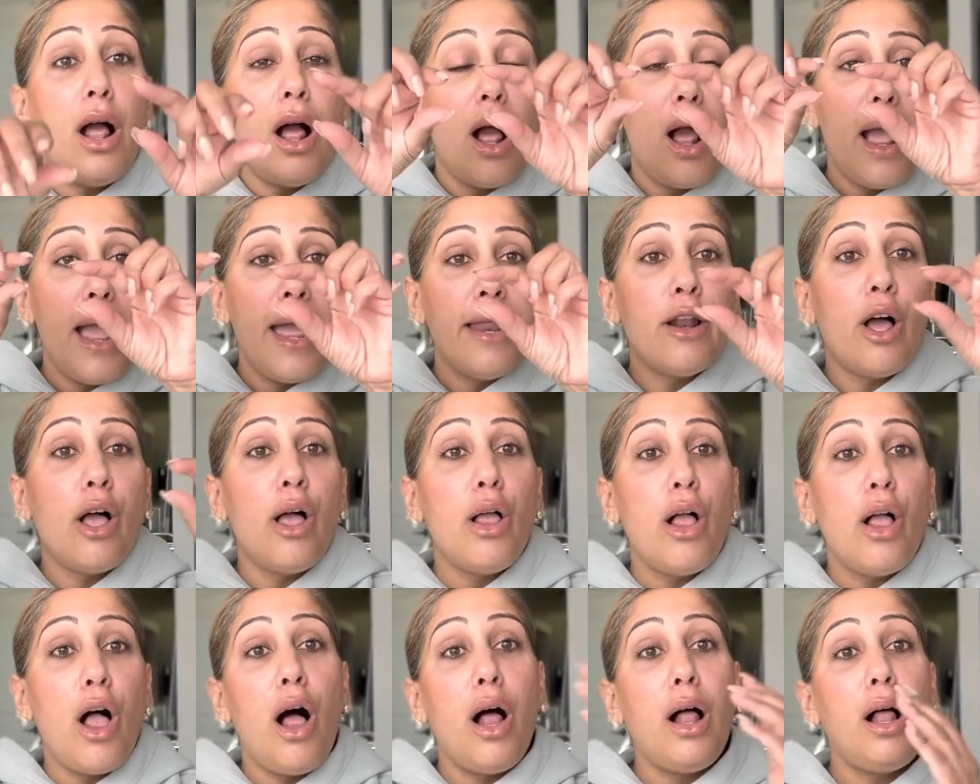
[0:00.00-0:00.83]

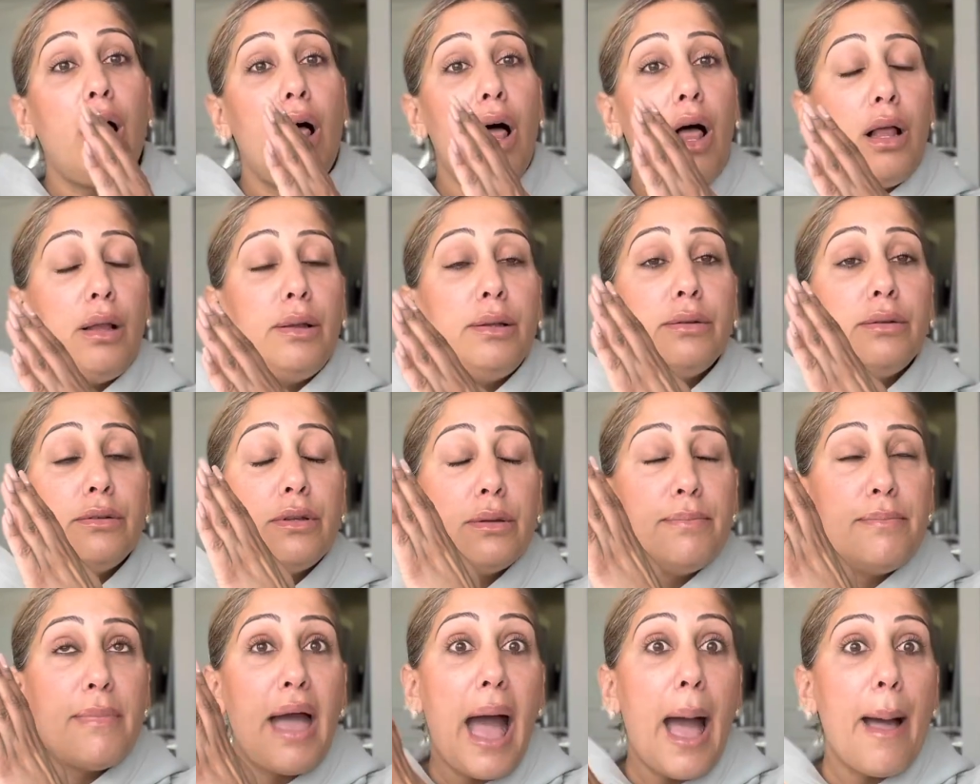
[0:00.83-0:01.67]
I'll
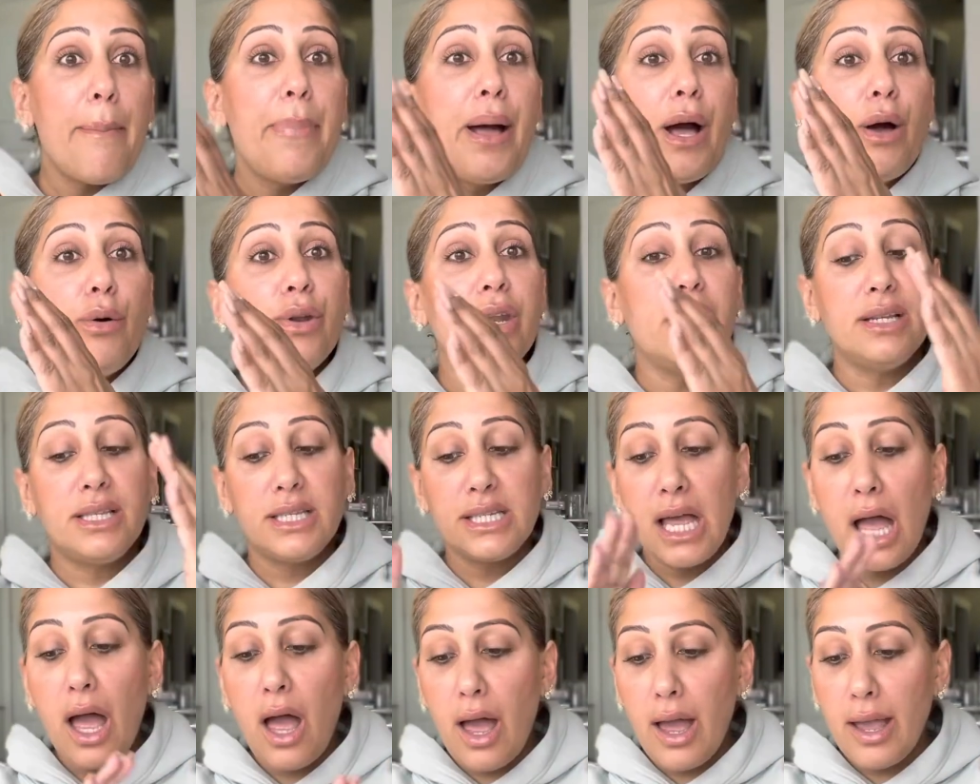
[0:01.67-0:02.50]
map out a
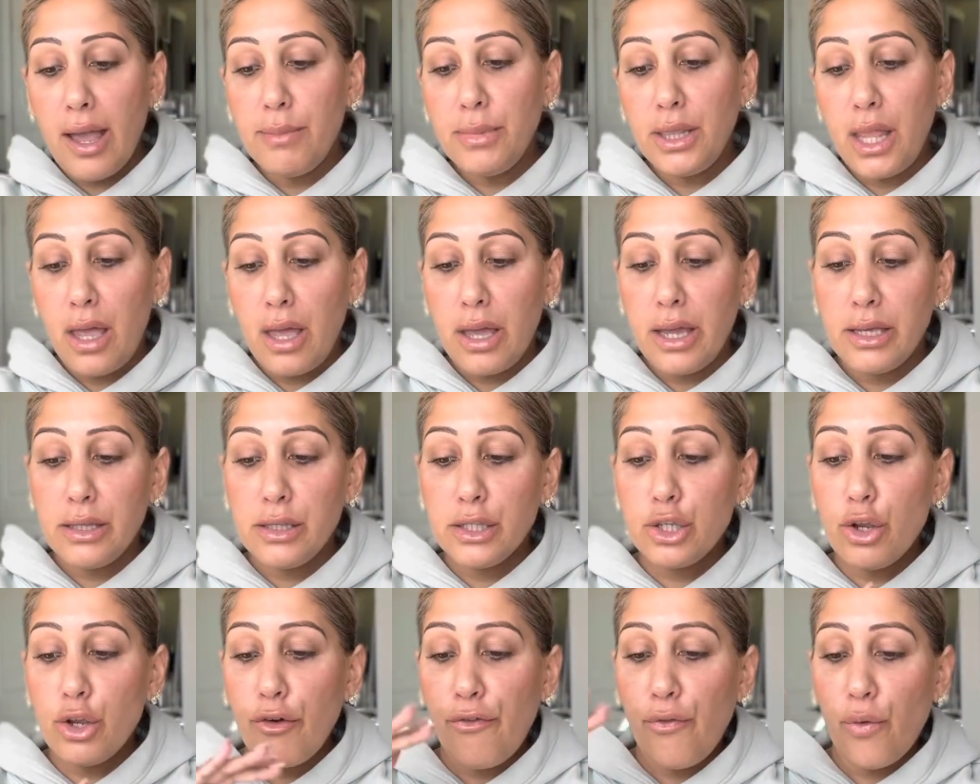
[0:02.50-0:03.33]
timeline.
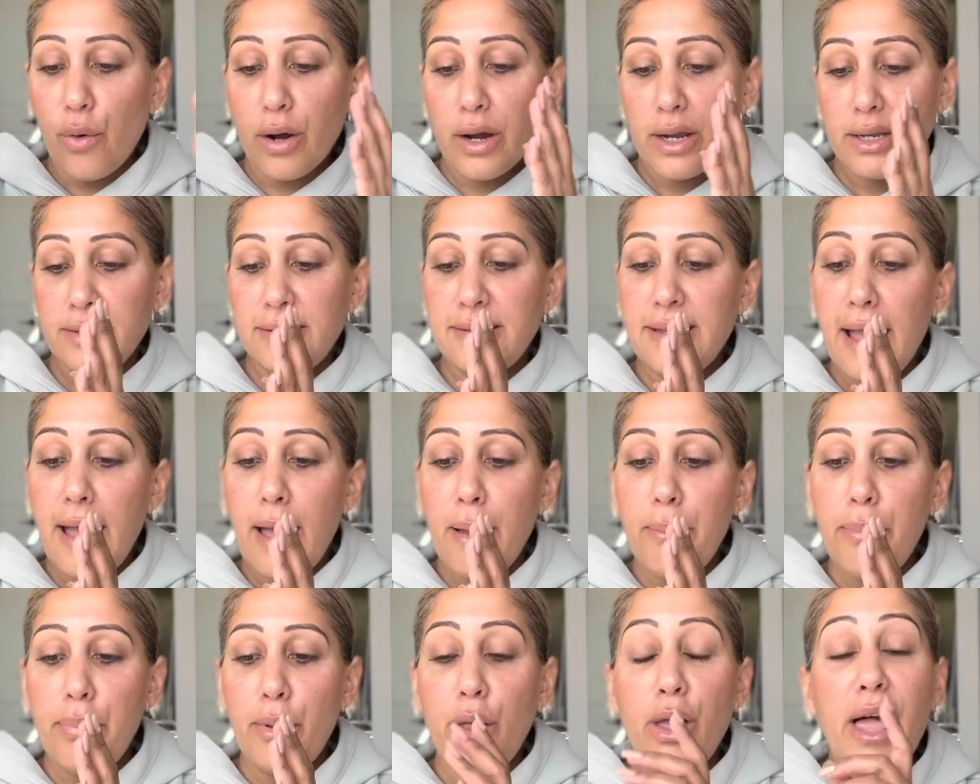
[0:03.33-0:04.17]
So for
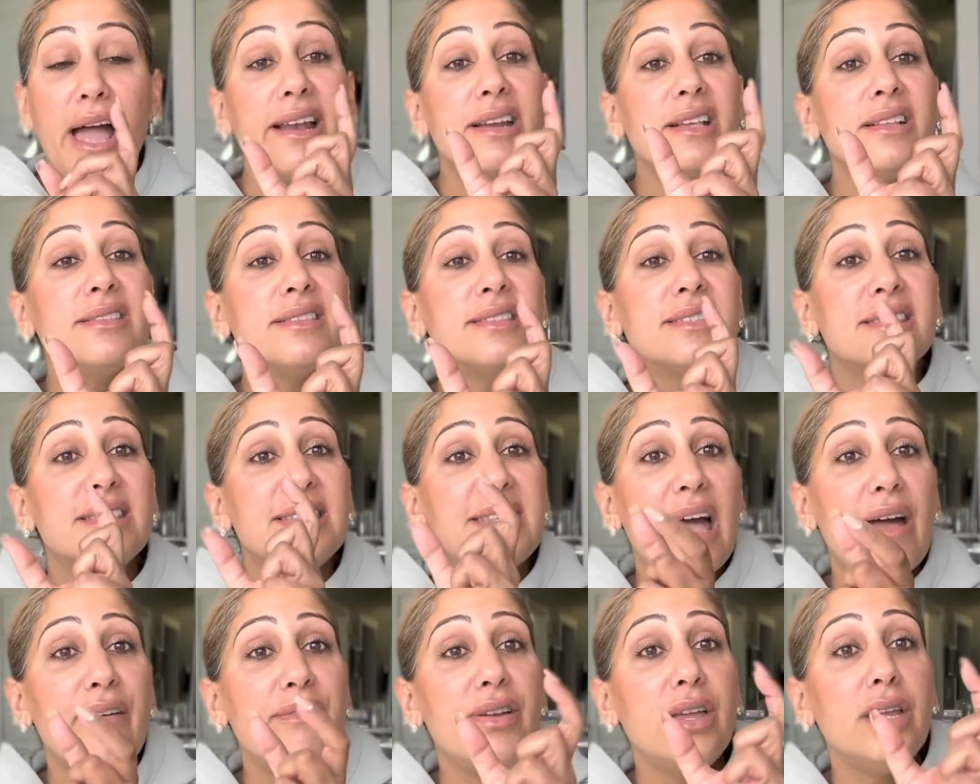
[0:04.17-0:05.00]
example, and it's
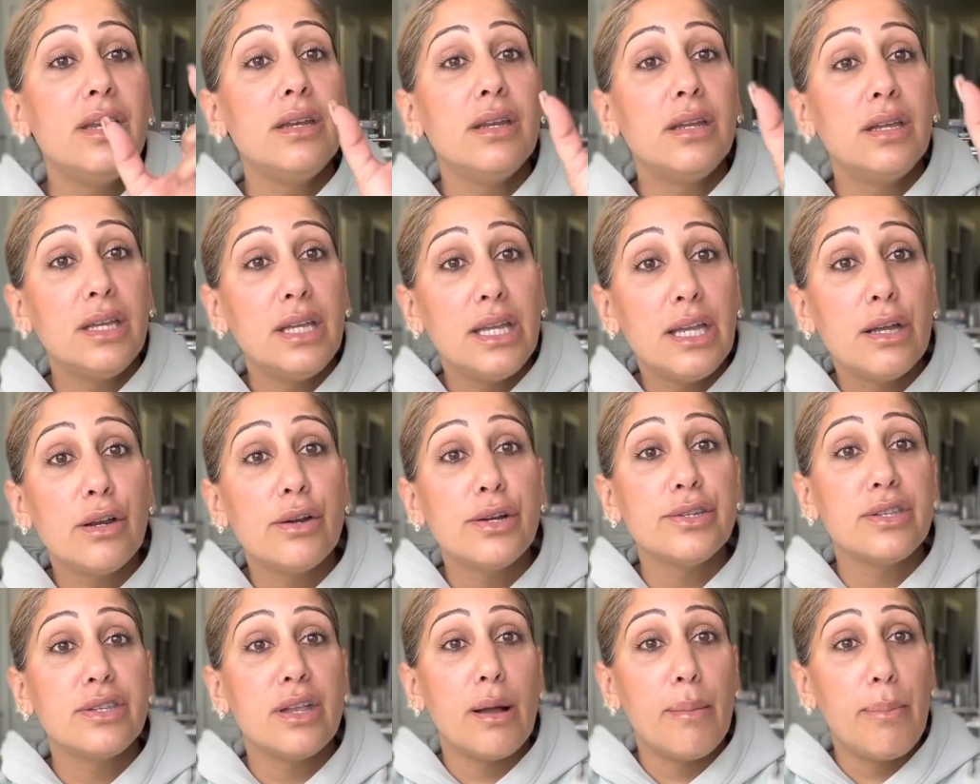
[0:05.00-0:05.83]
7
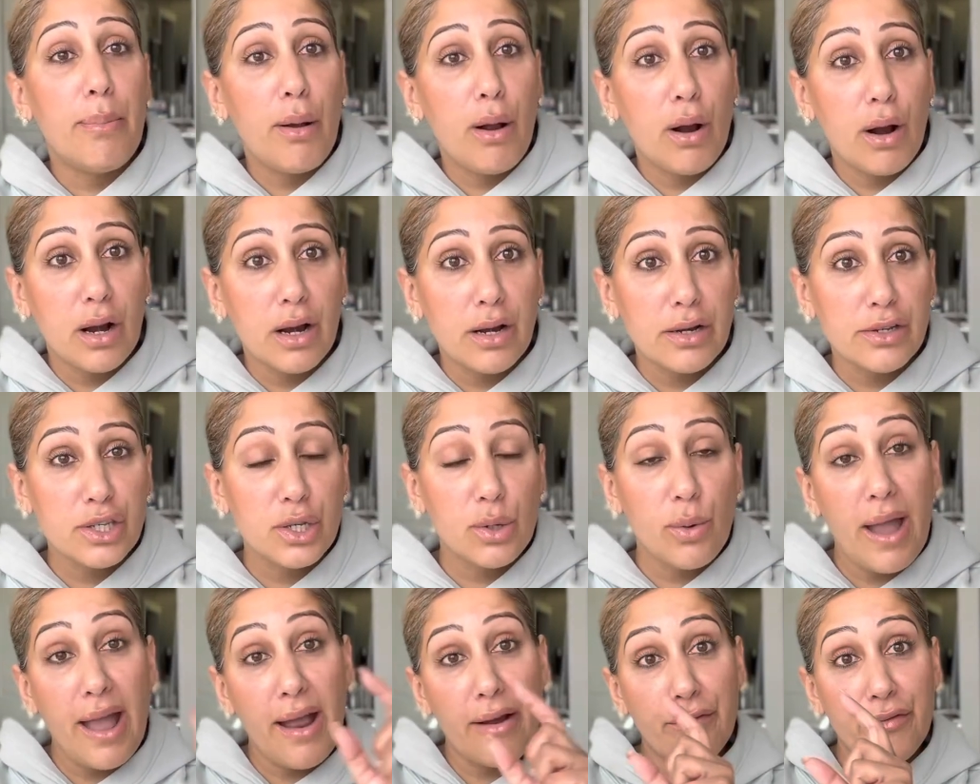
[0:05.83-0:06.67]
years apart. So
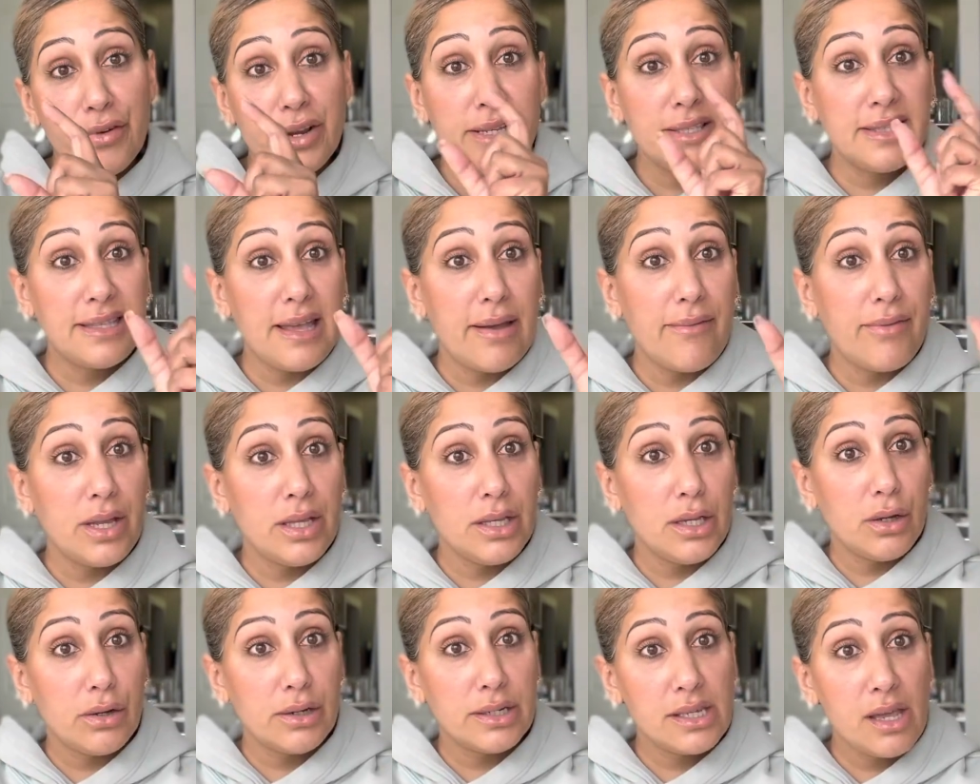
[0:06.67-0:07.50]
every
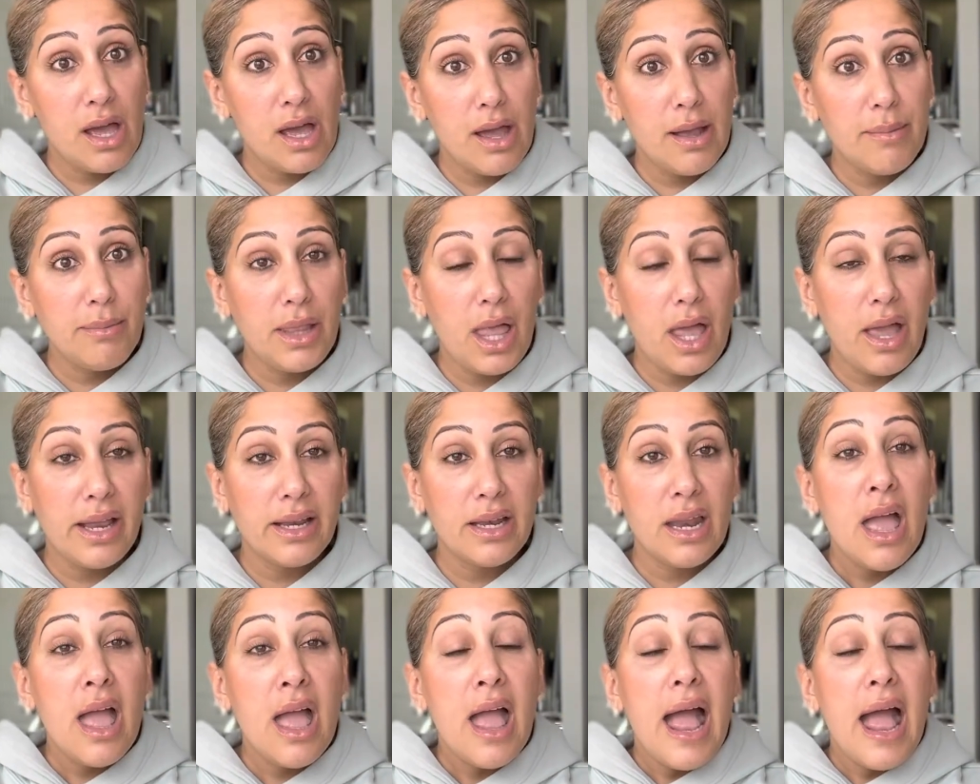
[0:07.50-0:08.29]
7-year timeline.